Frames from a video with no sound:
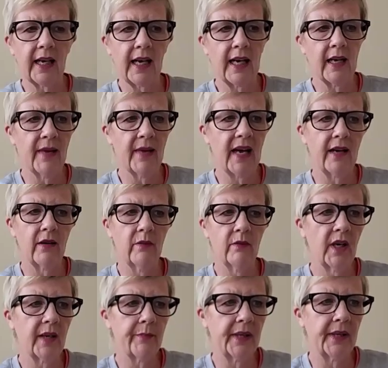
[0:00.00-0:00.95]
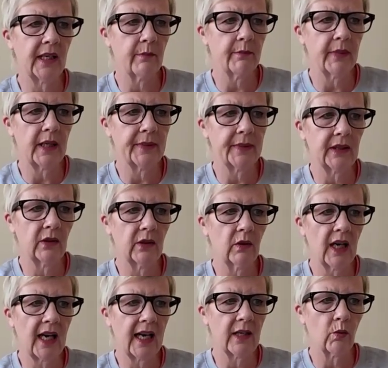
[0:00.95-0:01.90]
came out in my pink bubble
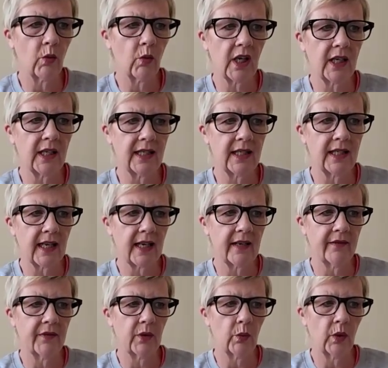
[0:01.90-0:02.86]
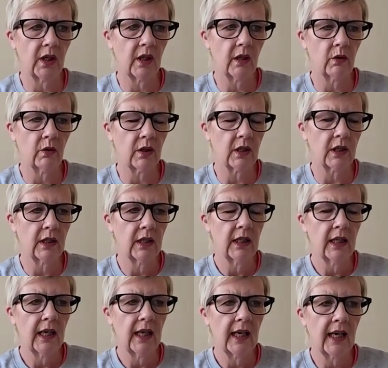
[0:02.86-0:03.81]
and wanted to save the world,
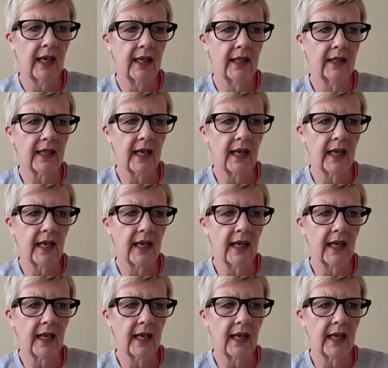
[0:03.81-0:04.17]
and